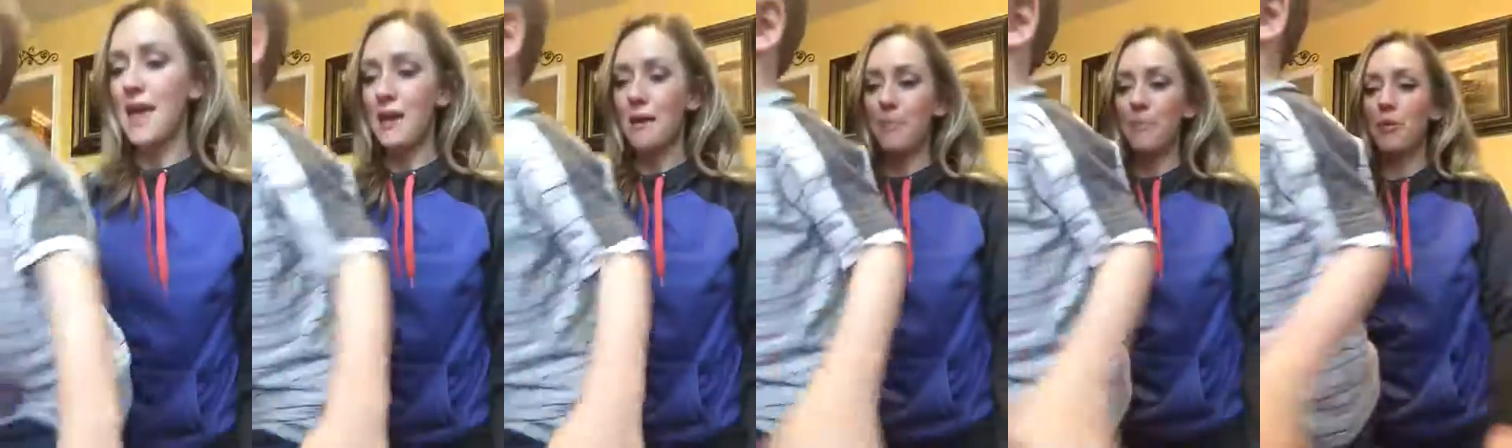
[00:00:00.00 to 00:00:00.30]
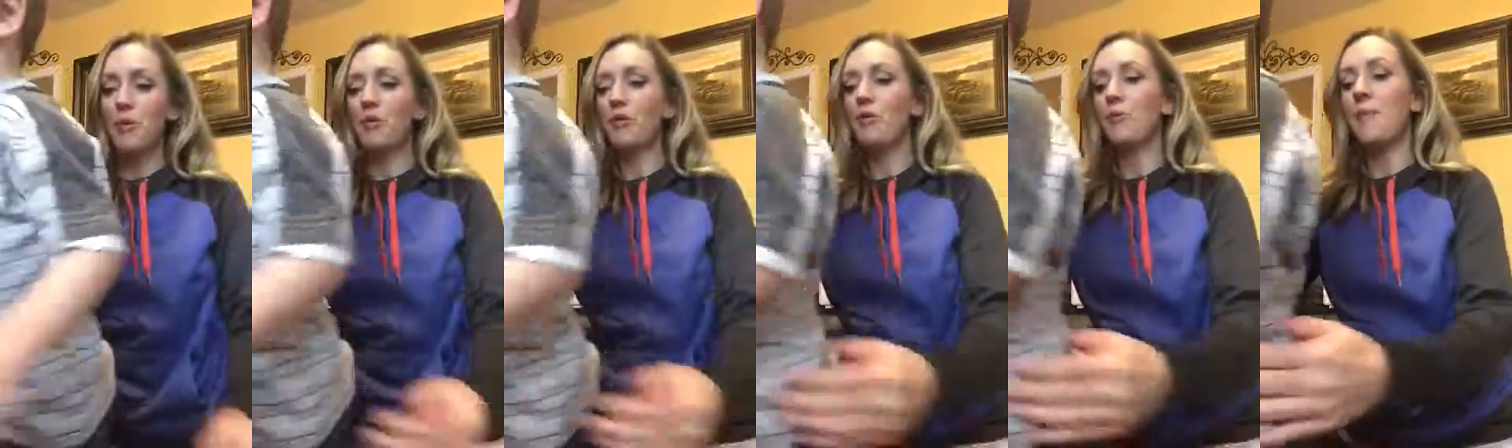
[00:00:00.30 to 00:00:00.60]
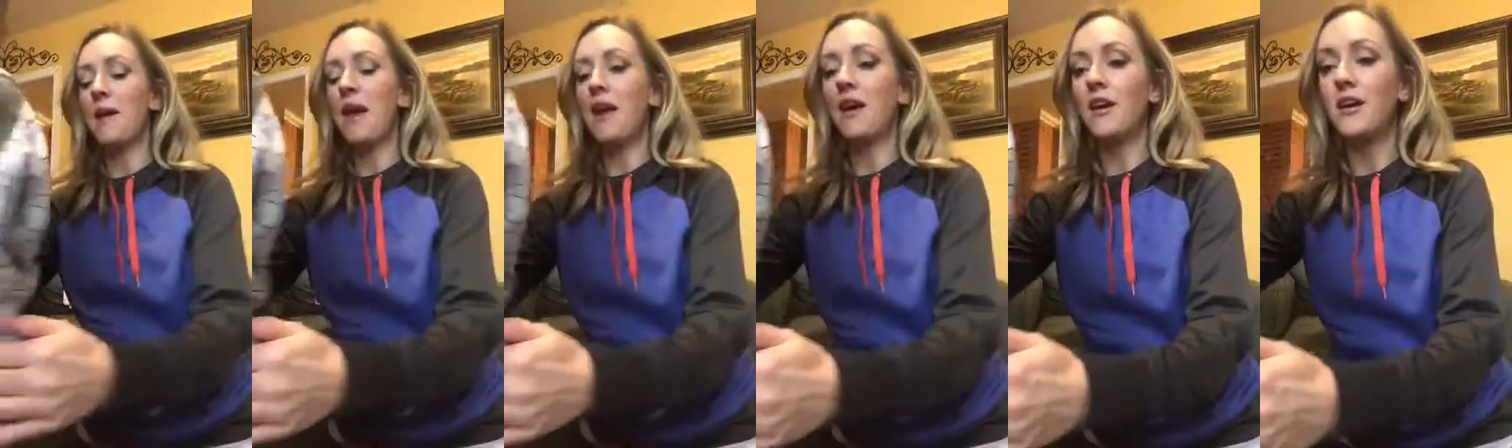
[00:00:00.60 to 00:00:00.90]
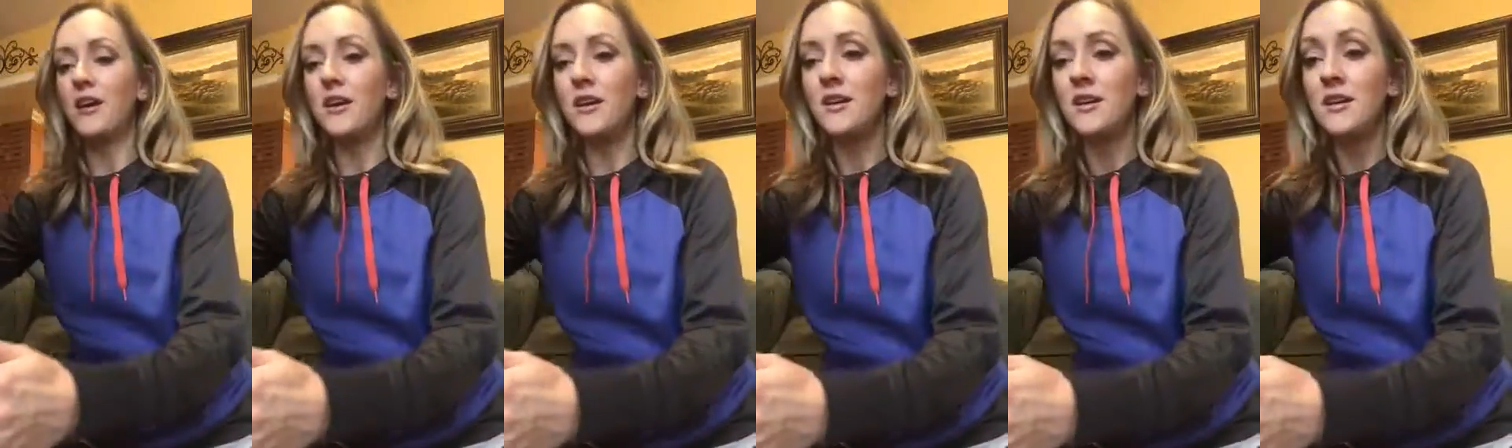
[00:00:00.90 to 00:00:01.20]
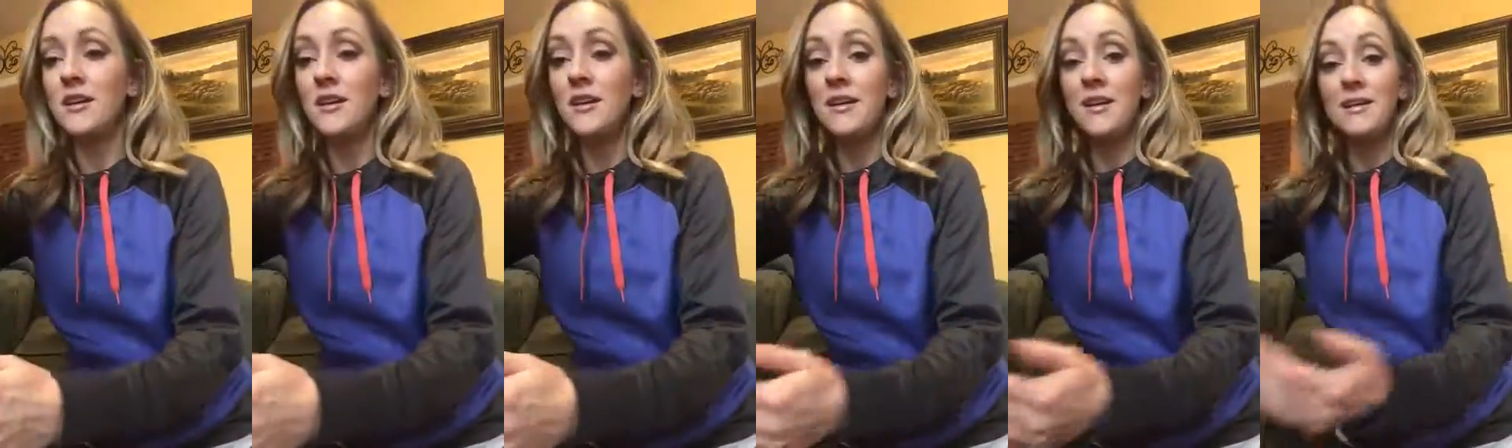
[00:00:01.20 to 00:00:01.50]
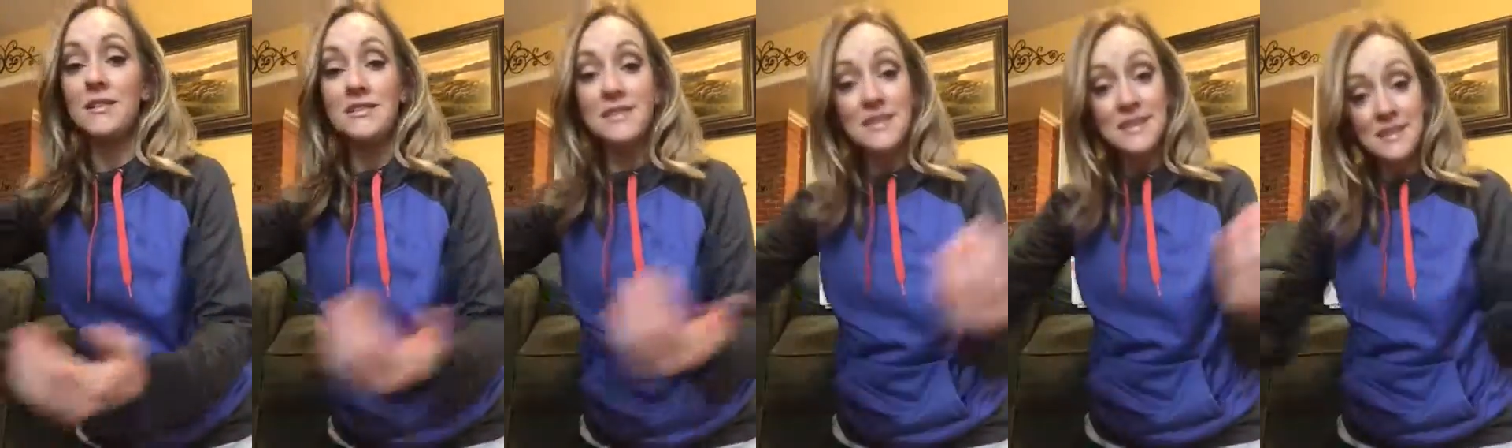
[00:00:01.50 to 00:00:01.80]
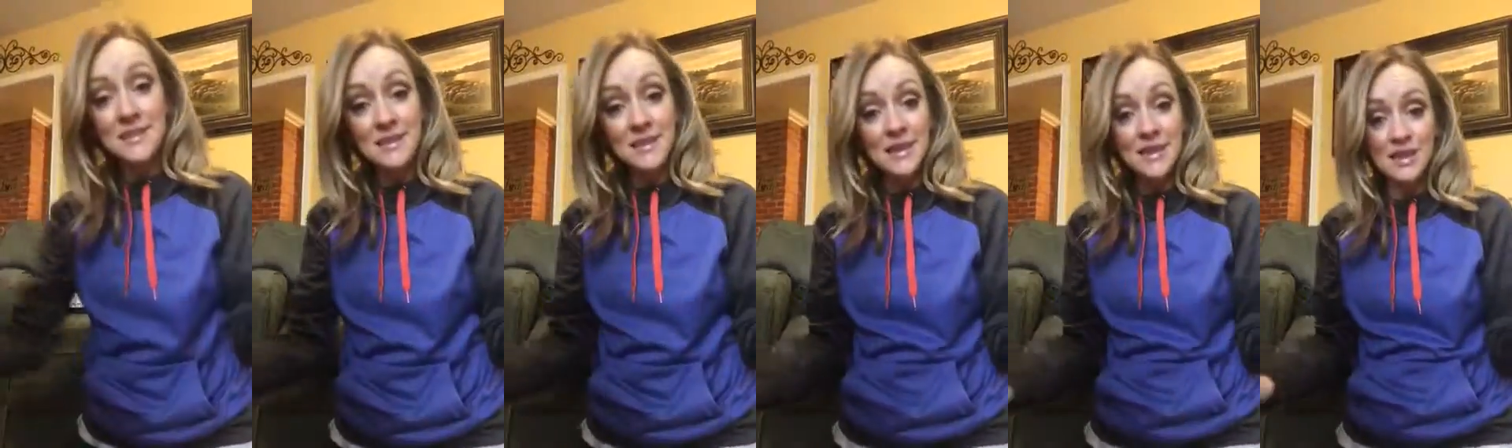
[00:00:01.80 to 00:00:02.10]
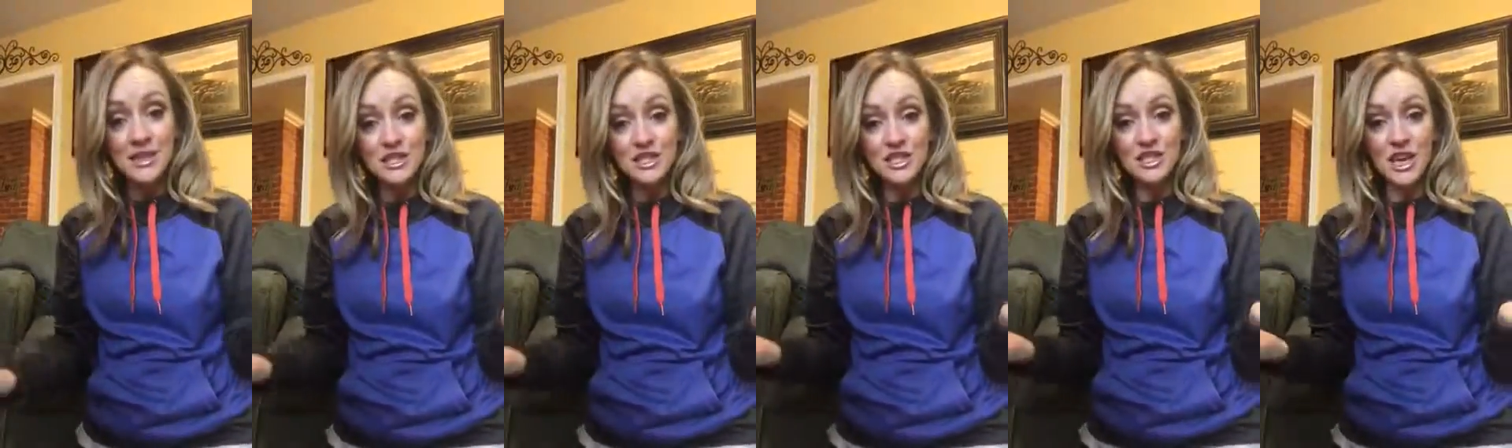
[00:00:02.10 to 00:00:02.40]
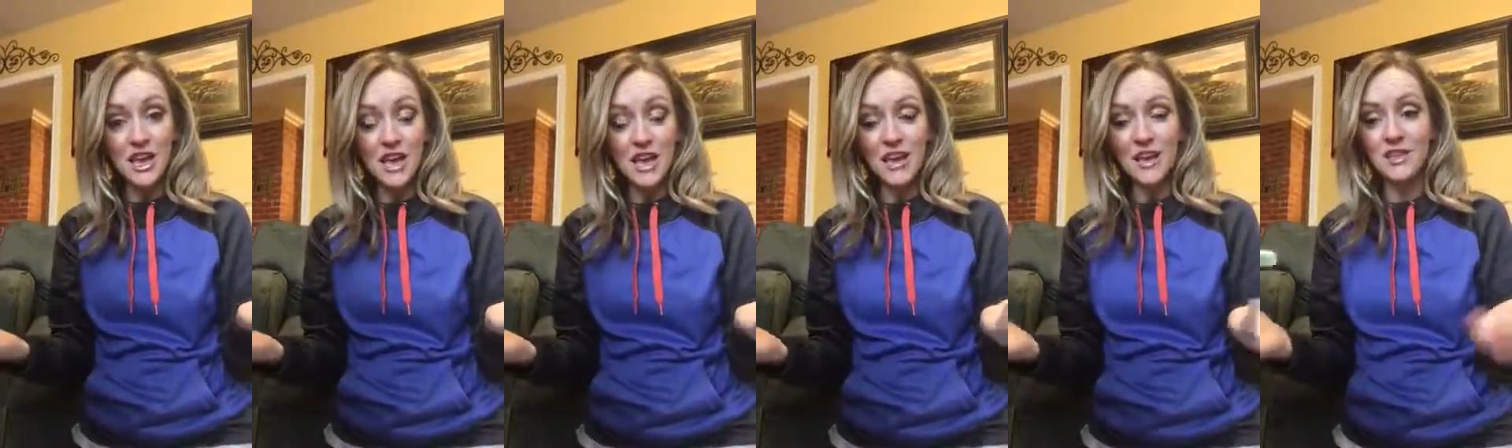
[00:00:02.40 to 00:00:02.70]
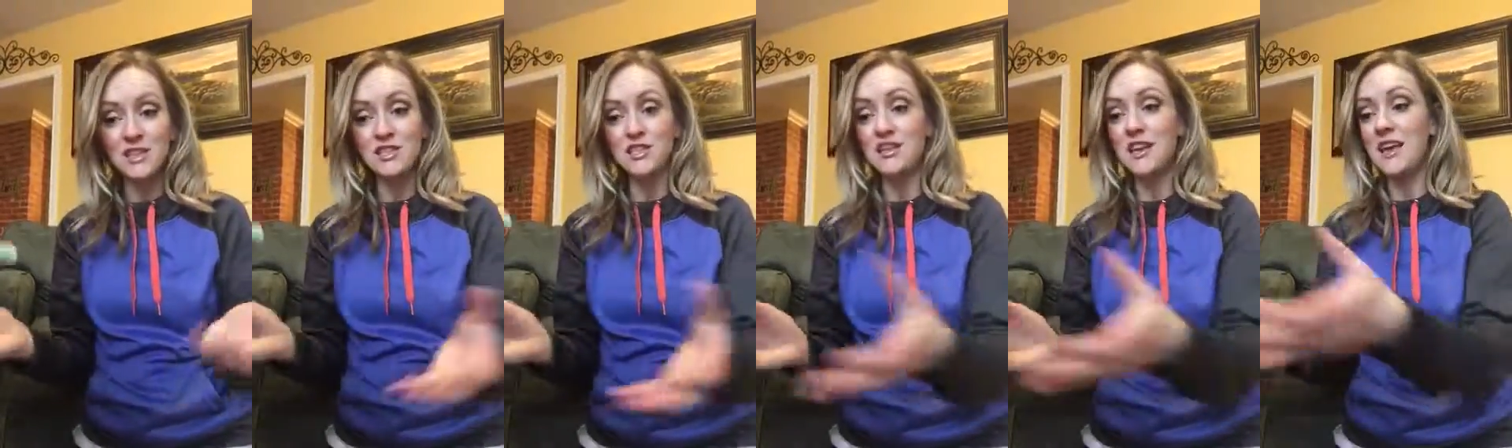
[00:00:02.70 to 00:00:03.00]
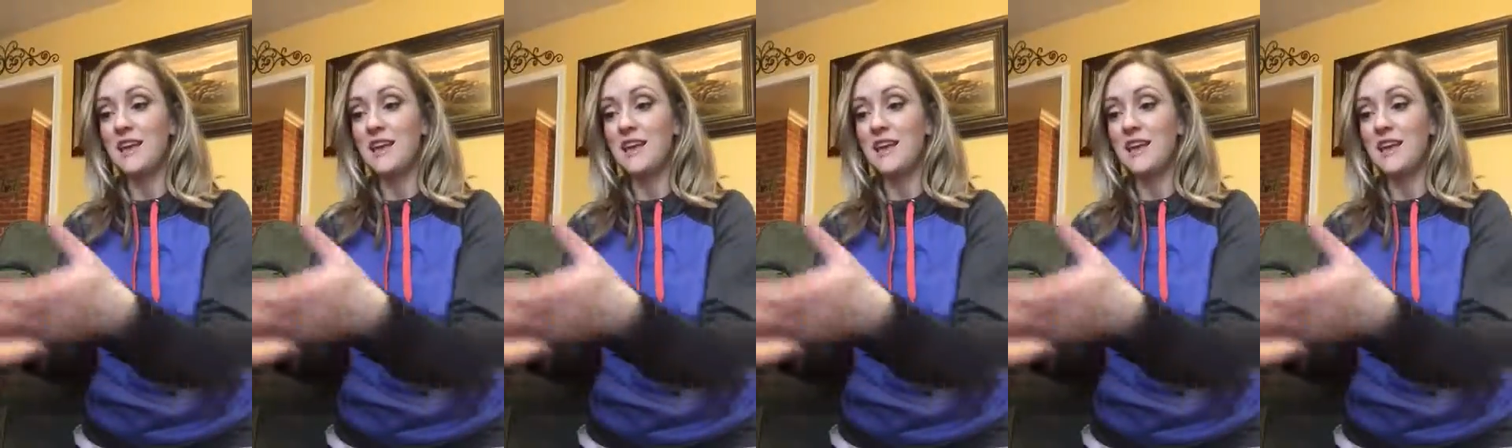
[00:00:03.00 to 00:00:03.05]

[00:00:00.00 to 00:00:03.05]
like Pooh Bear didn't need a change,